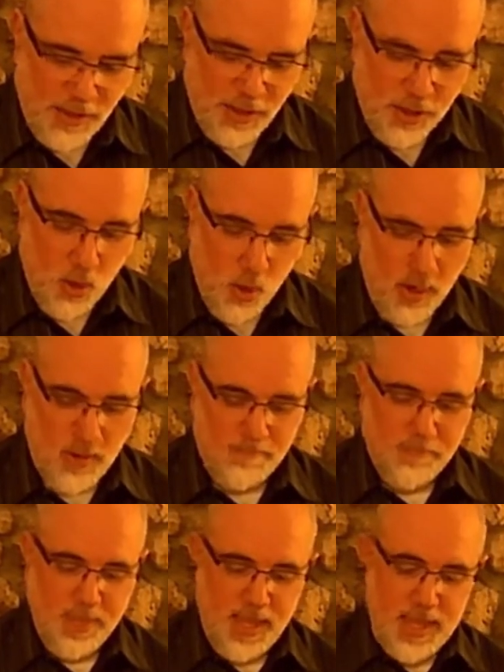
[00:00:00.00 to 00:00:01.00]
of the
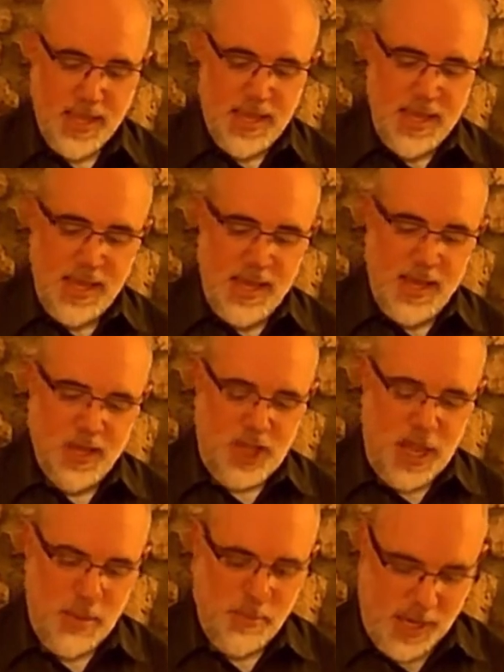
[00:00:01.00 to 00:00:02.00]
court
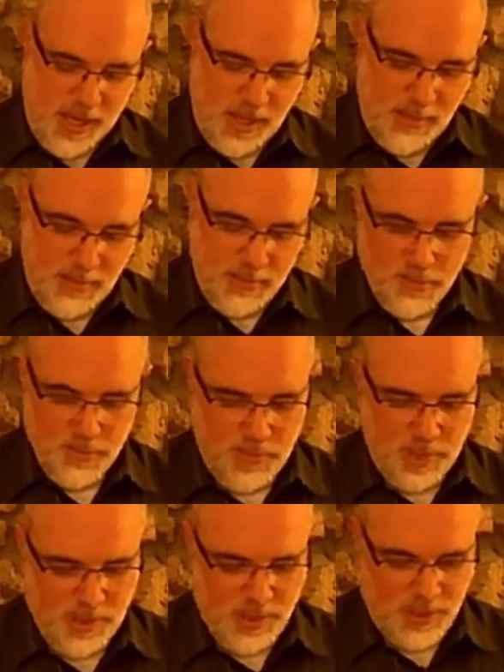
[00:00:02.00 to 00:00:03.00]
shall be,
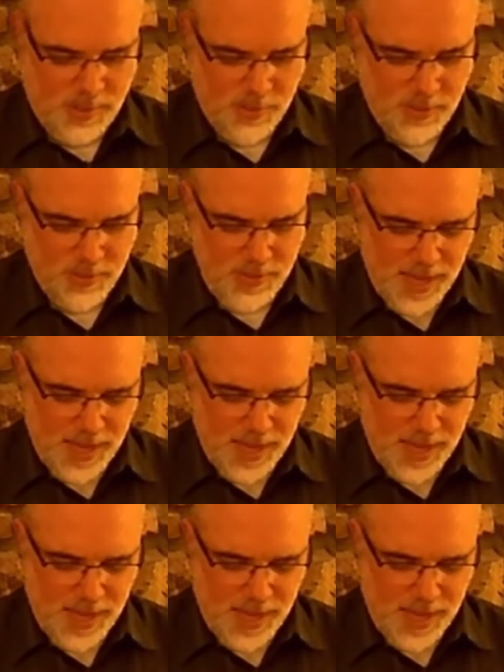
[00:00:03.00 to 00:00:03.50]
well, is that where?